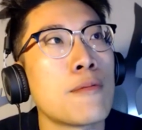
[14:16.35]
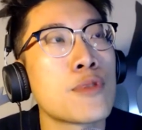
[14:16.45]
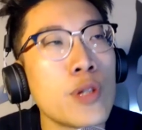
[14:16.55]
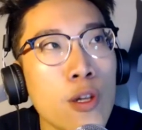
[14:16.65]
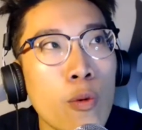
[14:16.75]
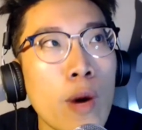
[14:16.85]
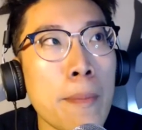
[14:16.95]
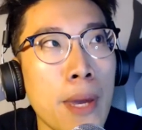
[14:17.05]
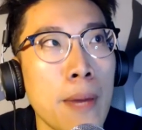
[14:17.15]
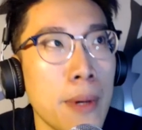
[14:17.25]
So in your
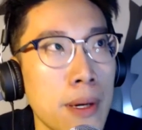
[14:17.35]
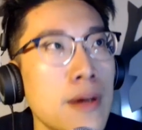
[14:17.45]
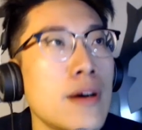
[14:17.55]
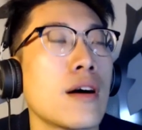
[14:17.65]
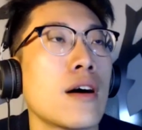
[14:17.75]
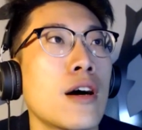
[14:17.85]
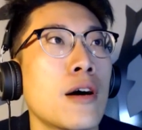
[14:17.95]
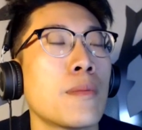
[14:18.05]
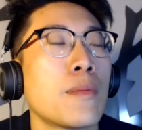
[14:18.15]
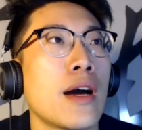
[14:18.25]
white paper,
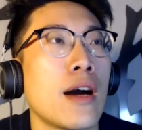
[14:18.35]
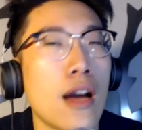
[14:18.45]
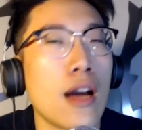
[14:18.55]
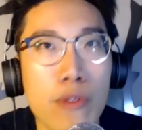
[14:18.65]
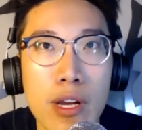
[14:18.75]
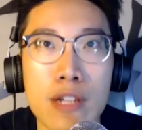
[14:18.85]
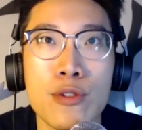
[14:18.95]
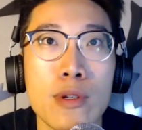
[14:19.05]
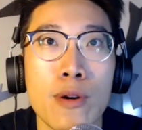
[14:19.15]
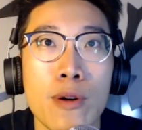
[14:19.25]
I read
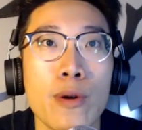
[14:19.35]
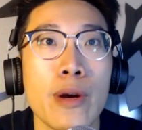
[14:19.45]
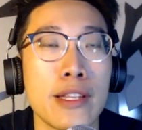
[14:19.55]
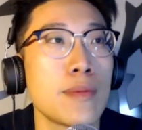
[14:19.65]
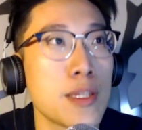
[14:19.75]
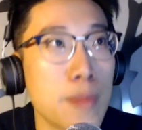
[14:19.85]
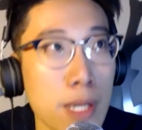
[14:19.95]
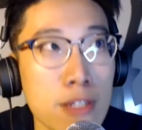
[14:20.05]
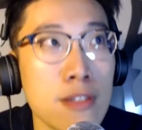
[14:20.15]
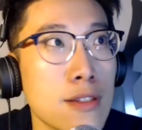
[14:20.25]
through the whole 80 plus
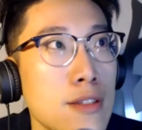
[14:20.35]
pages.